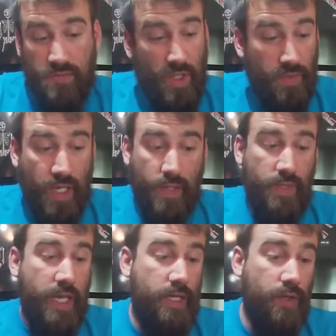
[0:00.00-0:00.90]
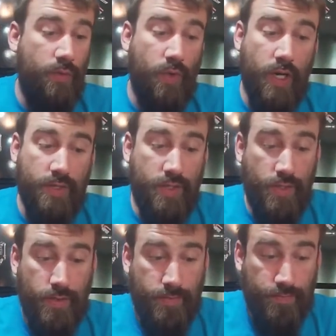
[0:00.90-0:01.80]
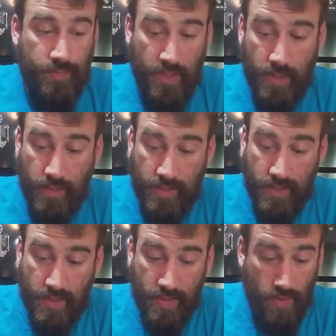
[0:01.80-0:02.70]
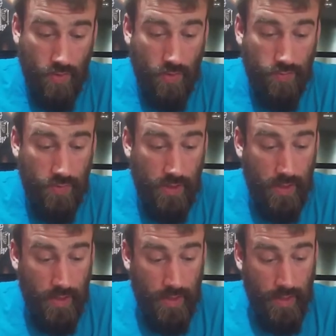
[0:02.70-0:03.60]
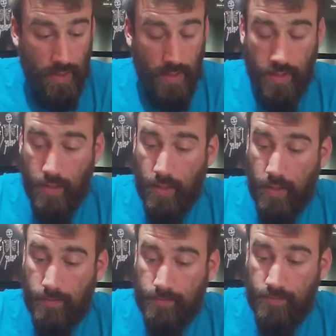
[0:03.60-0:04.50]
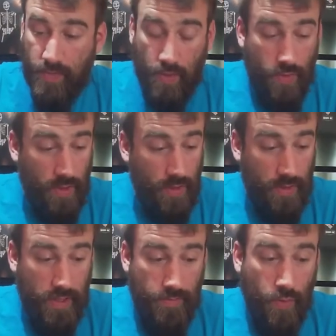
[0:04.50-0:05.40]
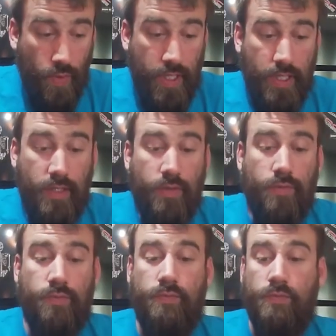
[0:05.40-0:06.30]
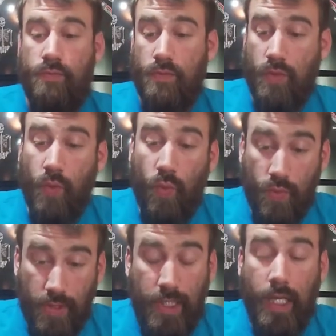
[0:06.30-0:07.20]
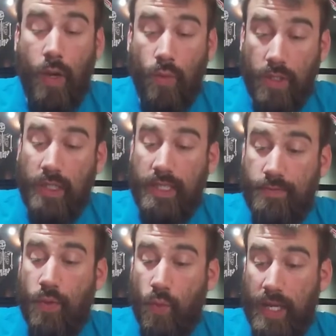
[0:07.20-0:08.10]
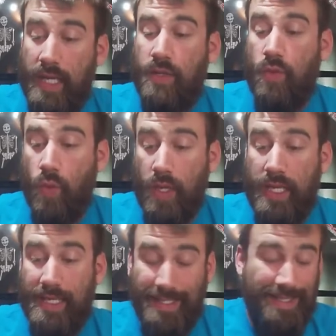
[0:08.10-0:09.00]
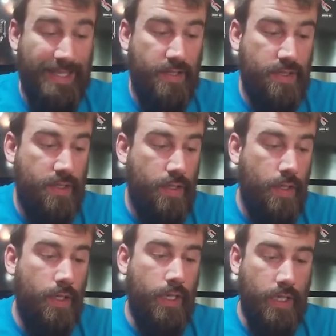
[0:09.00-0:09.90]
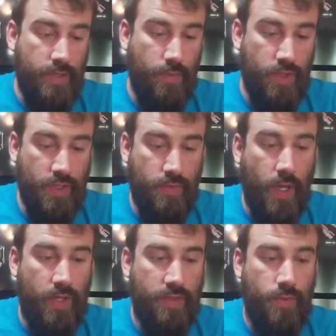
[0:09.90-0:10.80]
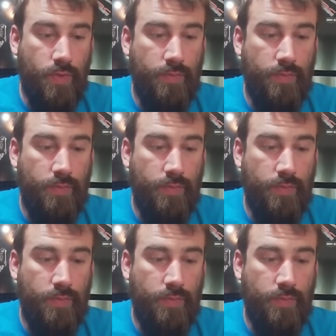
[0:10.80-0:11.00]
I'm not going to be adding no brass to it. At least that's the goal. I want to leave the weight I want to leave the weight the way it is as much as possible.